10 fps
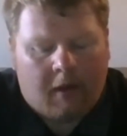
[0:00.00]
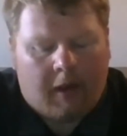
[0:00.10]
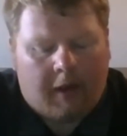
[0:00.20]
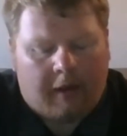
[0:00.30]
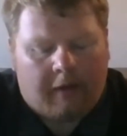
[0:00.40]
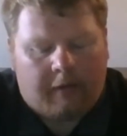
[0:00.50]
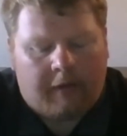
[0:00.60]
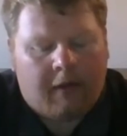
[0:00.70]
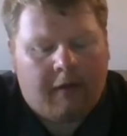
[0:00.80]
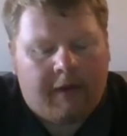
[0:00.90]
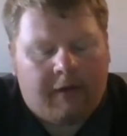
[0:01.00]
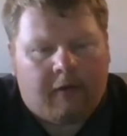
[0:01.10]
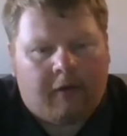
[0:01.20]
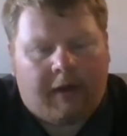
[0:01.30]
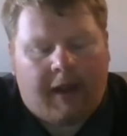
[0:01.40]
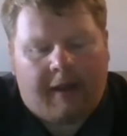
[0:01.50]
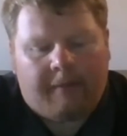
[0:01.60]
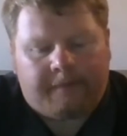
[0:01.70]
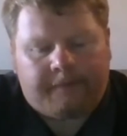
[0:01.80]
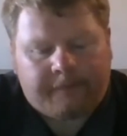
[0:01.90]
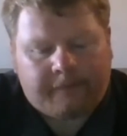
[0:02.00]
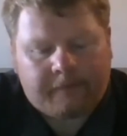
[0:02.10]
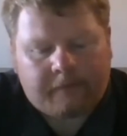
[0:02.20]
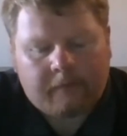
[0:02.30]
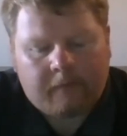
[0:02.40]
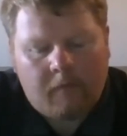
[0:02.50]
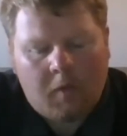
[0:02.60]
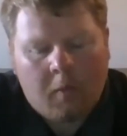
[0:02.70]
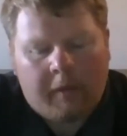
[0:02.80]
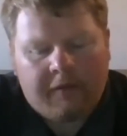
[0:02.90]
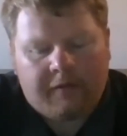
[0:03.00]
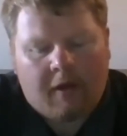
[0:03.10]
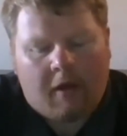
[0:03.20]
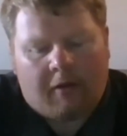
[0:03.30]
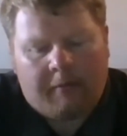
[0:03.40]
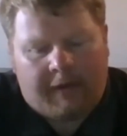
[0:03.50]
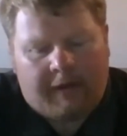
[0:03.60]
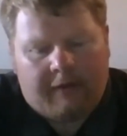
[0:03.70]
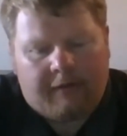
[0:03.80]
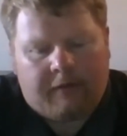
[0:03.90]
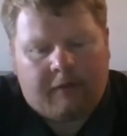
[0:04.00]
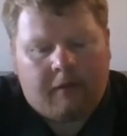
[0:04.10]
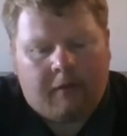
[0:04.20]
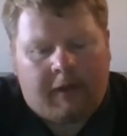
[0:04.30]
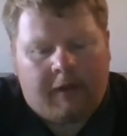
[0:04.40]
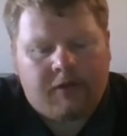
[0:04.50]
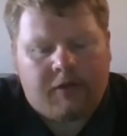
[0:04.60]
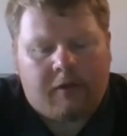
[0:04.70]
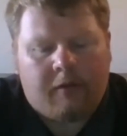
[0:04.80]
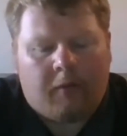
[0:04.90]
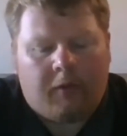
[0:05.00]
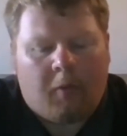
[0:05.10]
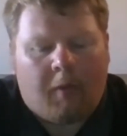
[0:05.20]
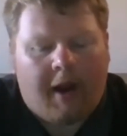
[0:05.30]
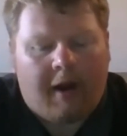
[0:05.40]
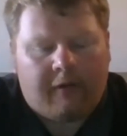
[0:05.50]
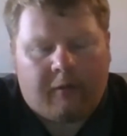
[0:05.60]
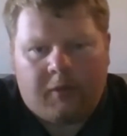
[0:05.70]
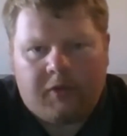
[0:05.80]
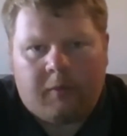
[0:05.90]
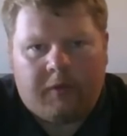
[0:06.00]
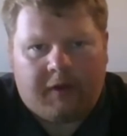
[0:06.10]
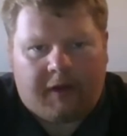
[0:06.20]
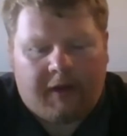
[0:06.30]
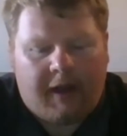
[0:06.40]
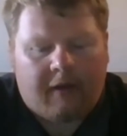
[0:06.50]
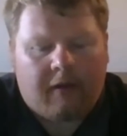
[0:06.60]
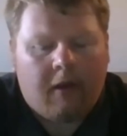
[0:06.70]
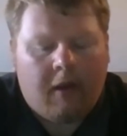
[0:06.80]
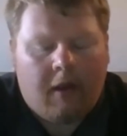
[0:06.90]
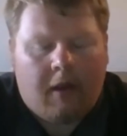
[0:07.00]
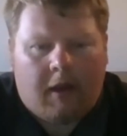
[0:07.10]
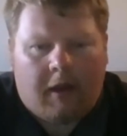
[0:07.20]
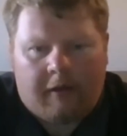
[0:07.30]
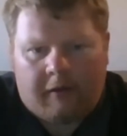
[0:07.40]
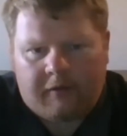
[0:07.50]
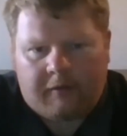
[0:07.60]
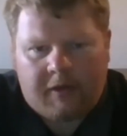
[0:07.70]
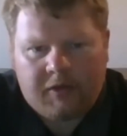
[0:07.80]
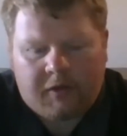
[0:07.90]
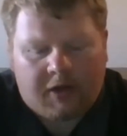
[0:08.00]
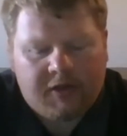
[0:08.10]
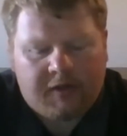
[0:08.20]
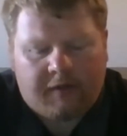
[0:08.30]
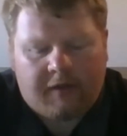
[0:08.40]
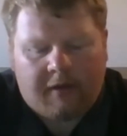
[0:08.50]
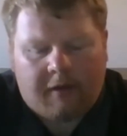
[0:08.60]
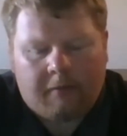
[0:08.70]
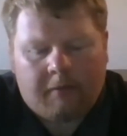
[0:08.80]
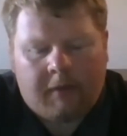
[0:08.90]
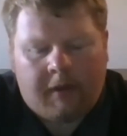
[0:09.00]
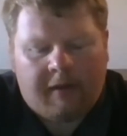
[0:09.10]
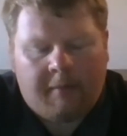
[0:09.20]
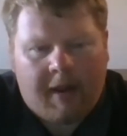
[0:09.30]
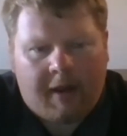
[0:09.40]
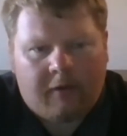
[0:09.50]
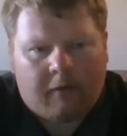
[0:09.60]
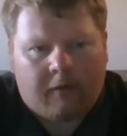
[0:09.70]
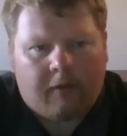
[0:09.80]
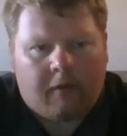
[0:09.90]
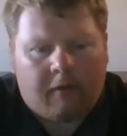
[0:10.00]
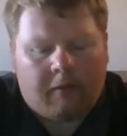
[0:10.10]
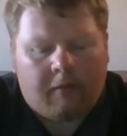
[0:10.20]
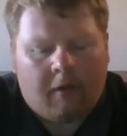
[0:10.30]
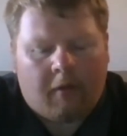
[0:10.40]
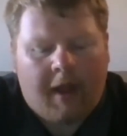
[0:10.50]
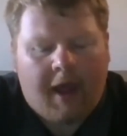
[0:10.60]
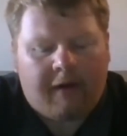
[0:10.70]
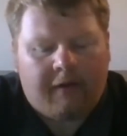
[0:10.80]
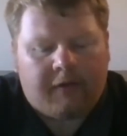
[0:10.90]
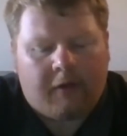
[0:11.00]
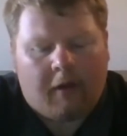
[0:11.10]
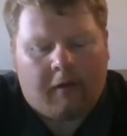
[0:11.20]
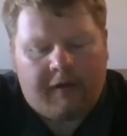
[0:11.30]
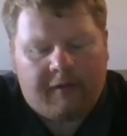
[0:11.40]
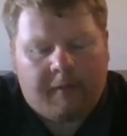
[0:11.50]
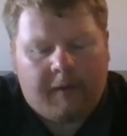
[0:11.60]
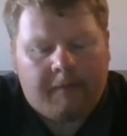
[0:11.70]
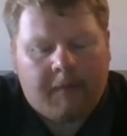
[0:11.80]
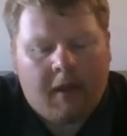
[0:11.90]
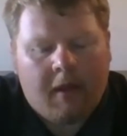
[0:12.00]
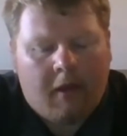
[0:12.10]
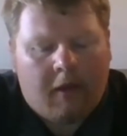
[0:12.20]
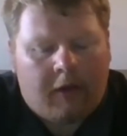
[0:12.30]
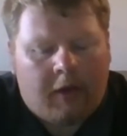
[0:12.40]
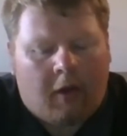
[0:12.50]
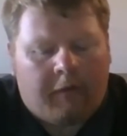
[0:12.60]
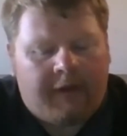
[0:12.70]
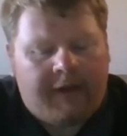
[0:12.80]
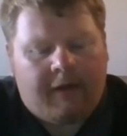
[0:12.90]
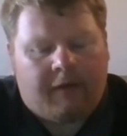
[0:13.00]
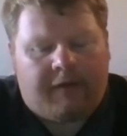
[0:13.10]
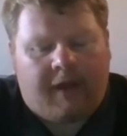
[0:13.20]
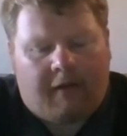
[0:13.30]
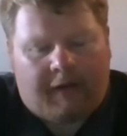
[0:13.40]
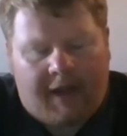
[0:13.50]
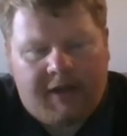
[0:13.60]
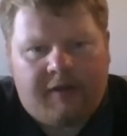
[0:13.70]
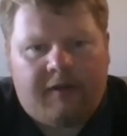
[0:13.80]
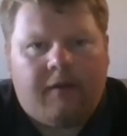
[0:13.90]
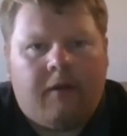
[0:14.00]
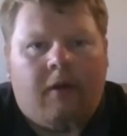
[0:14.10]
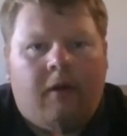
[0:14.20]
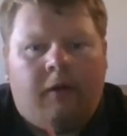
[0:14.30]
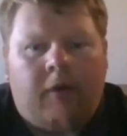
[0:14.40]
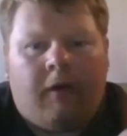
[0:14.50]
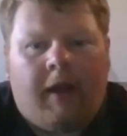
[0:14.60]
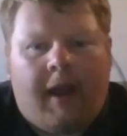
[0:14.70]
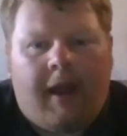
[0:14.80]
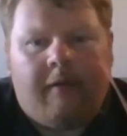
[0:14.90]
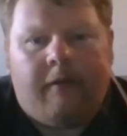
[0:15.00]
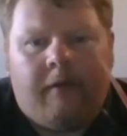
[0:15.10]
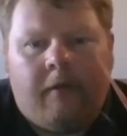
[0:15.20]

The other thing to look at when installing them is your wires and which ones to connect. There's instructions in the manuals on how to install these, but on the needle style gauges, you're going to have